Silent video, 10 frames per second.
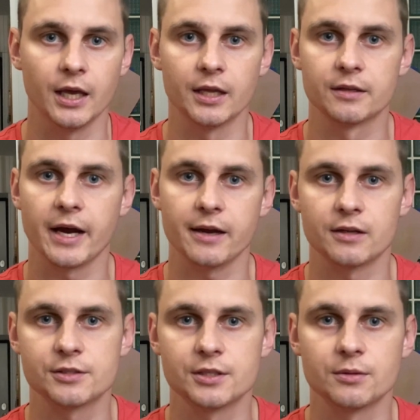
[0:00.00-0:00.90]
and I
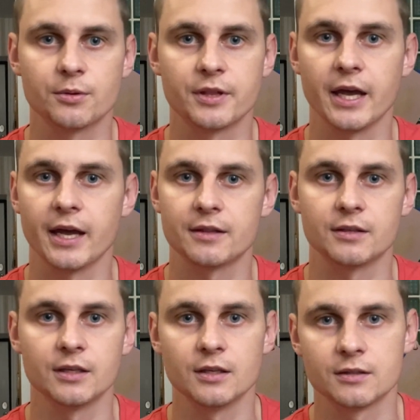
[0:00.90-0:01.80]
consider that
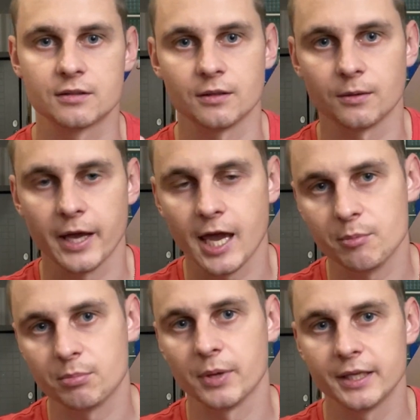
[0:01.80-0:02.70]

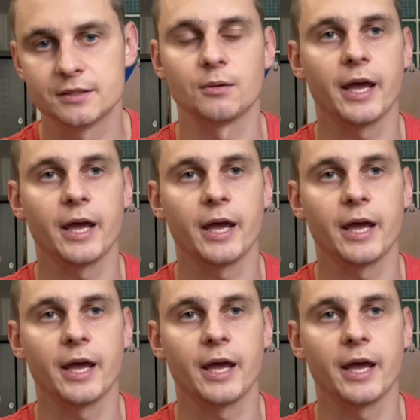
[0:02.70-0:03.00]
it'll